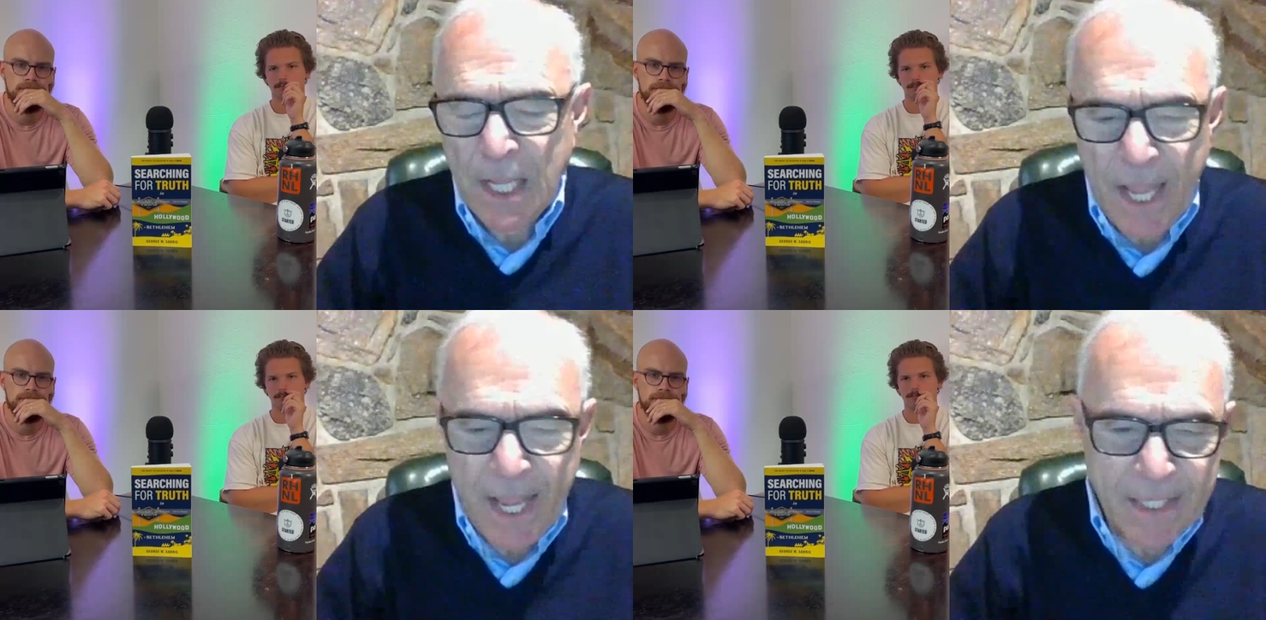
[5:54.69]

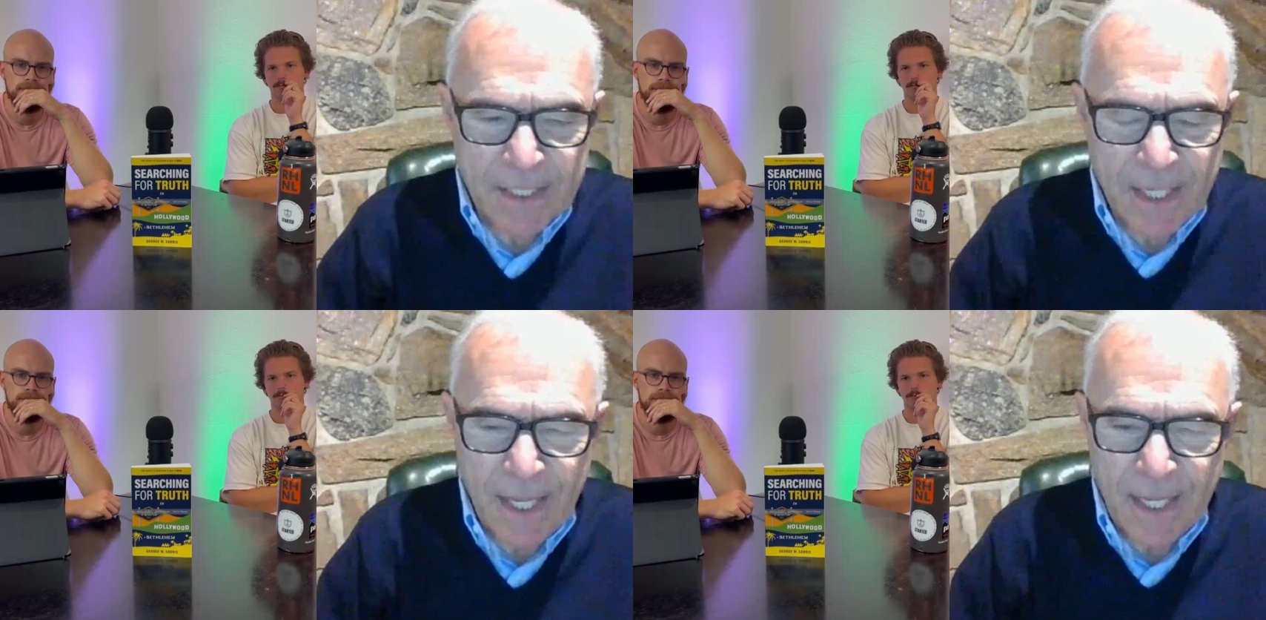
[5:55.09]
Speaker 1: And
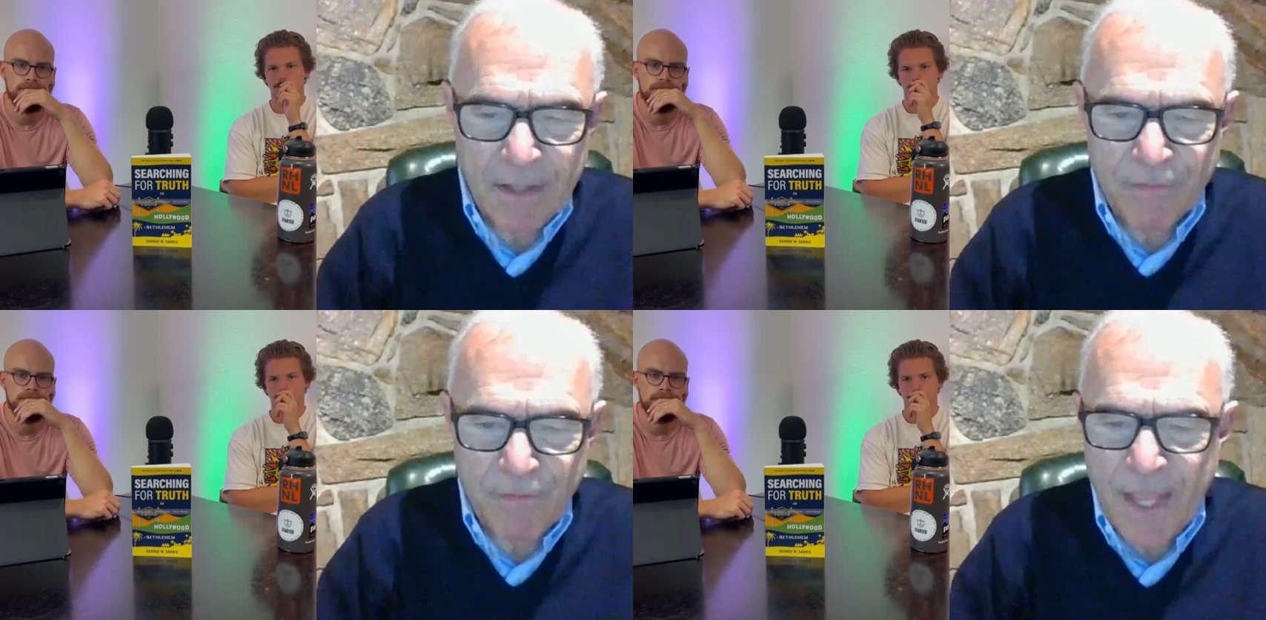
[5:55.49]
uh,
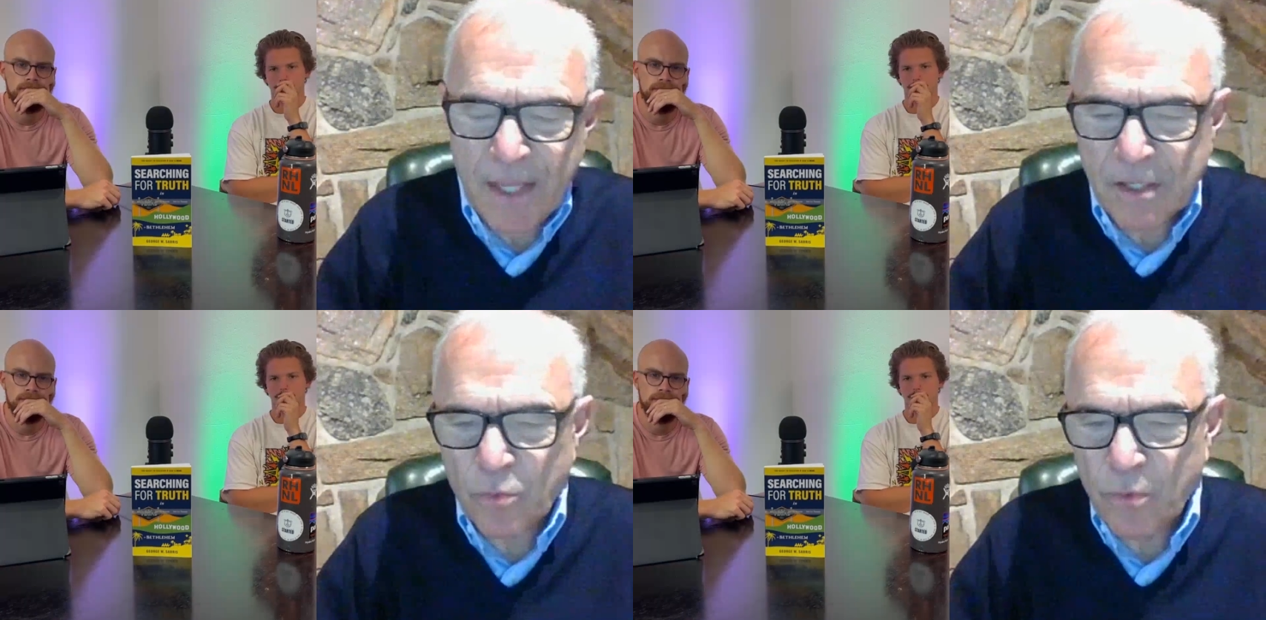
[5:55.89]

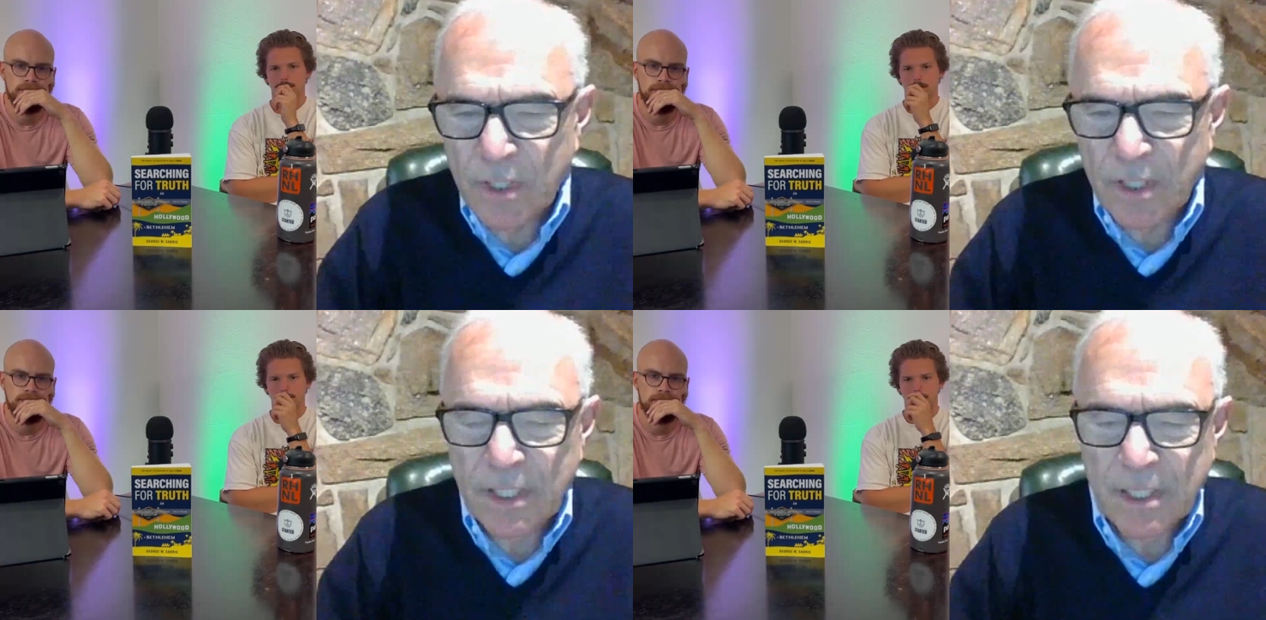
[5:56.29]
Vegas really